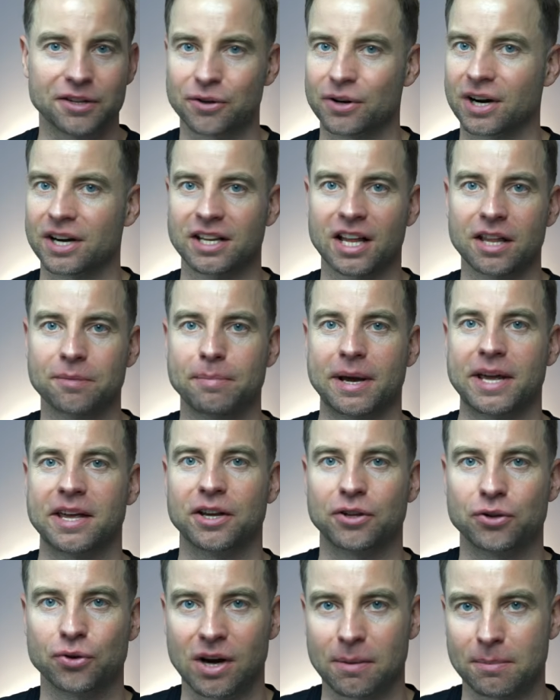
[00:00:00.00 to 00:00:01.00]
You are not
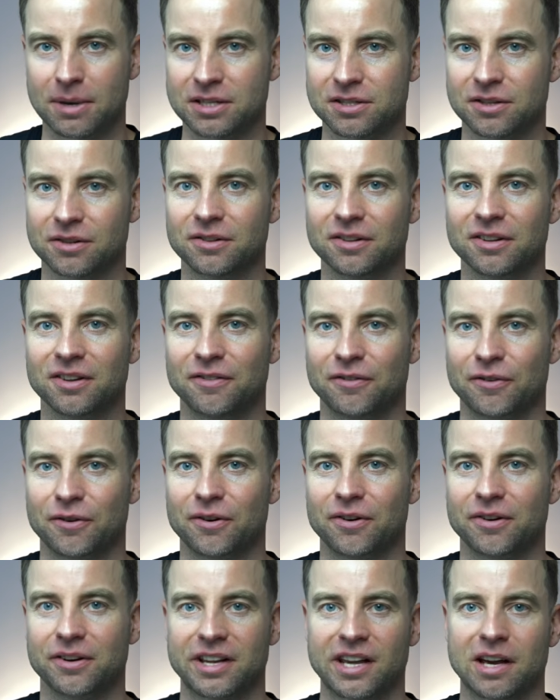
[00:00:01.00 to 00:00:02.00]
paying to Amazon
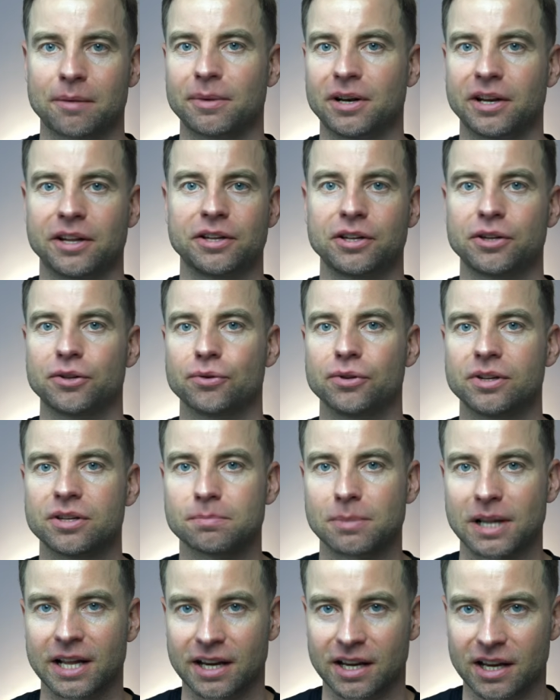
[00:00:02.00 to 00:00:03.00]
for the ability to
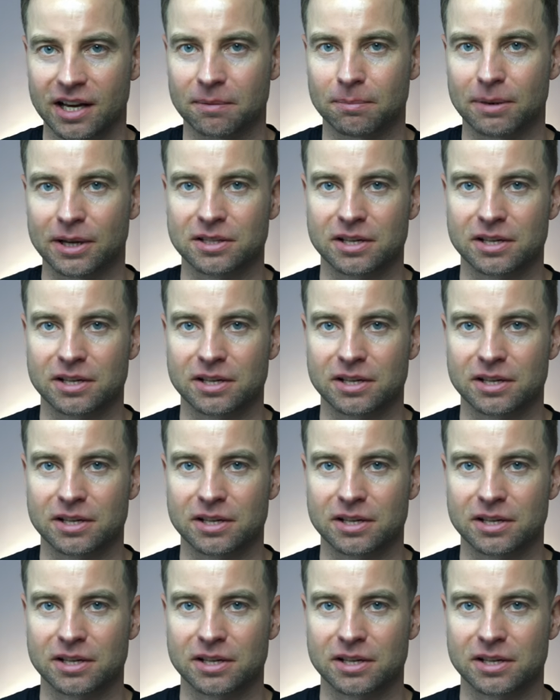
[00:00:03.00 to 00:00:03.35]
display A+